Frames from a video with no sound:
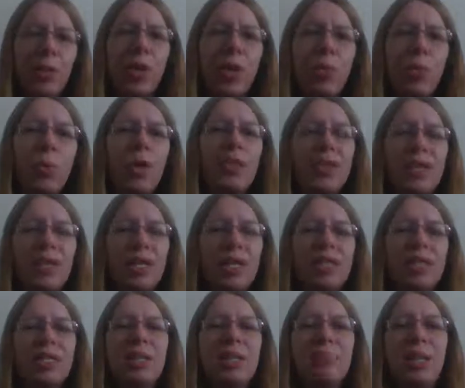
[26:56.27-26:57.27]
Well, one thing
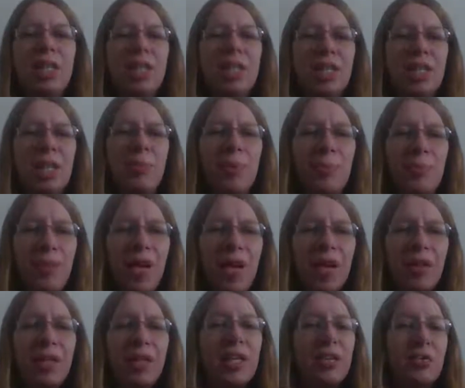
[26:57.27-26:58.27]
is, and my nickname in
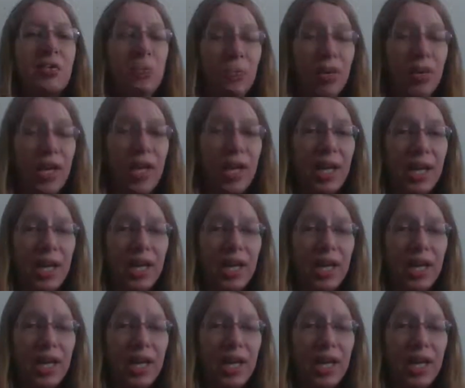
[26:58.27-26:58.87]
Bell is Wren,